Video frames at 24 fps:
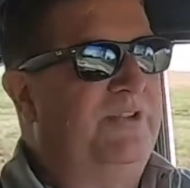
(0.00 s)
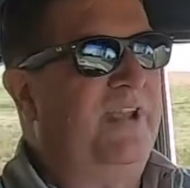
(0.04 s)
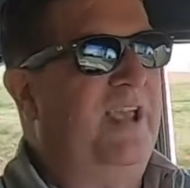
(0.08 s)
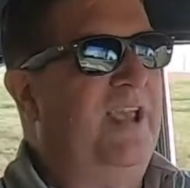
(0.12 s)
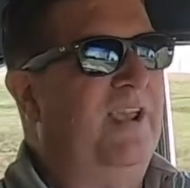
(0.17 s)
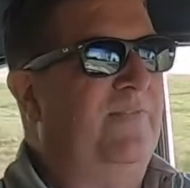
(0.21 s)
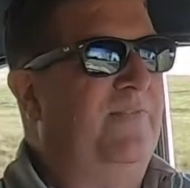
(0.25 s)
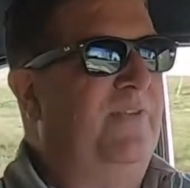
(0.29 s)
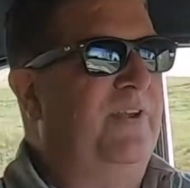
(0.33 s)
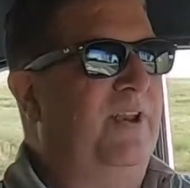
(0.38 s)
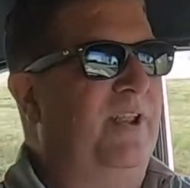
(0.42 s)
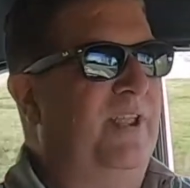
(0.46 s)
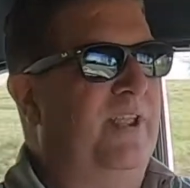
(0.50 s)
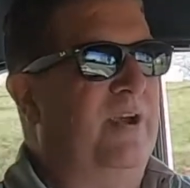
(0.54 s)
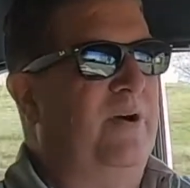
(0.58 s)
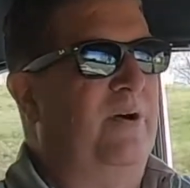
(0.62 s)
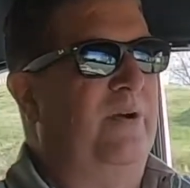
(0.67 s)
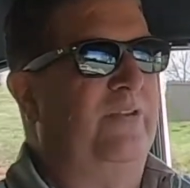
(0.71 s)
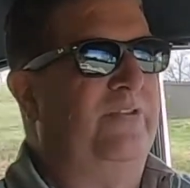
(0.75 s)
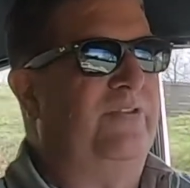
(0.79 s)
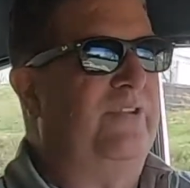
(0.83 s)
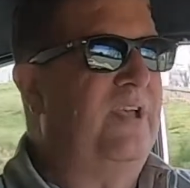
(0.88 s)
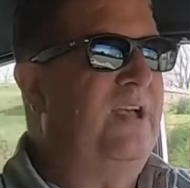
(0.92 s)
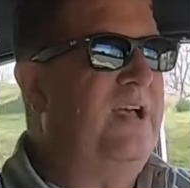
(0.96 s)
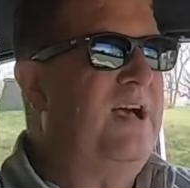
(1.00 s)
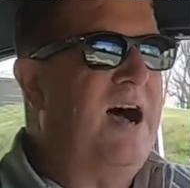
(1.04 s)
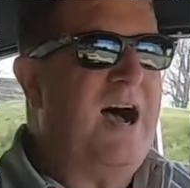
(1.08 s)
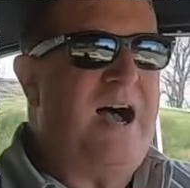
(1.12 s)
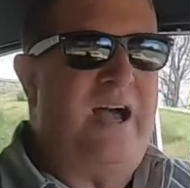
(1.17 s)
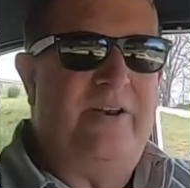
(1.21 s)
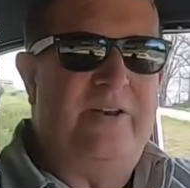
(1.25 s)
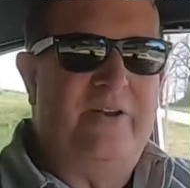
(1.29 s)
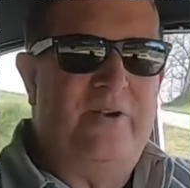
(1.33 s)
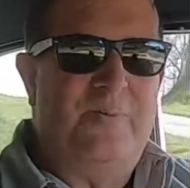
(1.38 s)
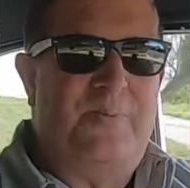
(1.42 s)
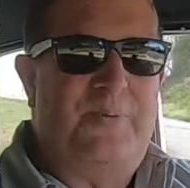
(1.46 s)
tech videos
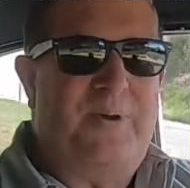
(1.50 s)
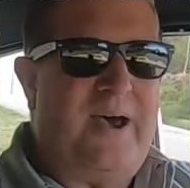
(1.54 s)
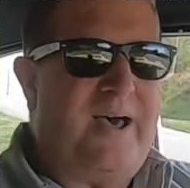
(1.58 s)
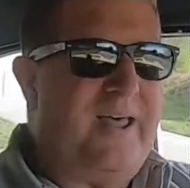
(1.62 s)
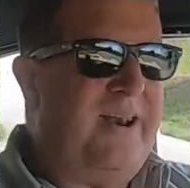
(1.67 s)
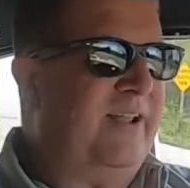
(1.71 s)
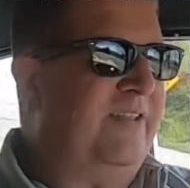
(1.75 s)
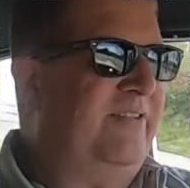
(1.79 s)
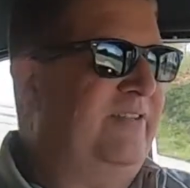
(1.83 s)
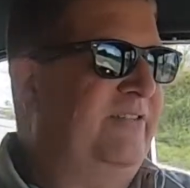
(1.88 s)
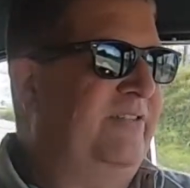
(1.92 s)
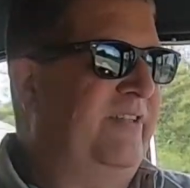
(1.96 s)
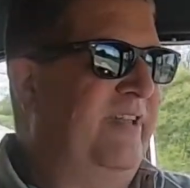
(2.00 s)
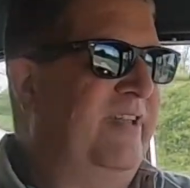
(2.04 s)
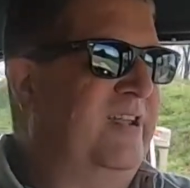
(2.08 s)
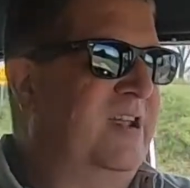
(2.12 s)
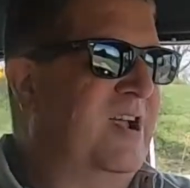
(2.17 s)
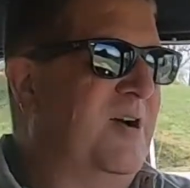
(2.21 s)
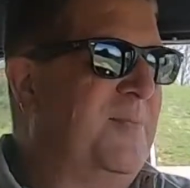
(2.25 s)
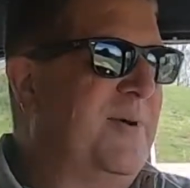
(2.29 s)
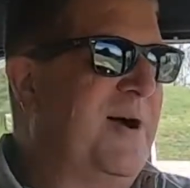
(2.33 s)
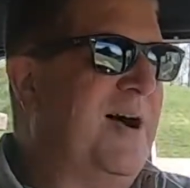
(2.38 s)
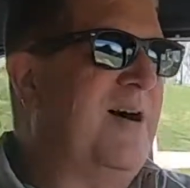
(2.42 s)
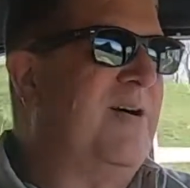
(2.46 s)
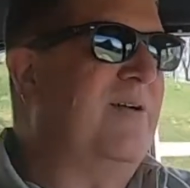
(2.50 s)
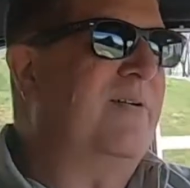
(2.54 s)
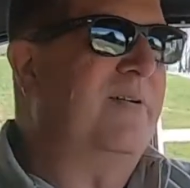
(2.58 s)
on new products as they come out.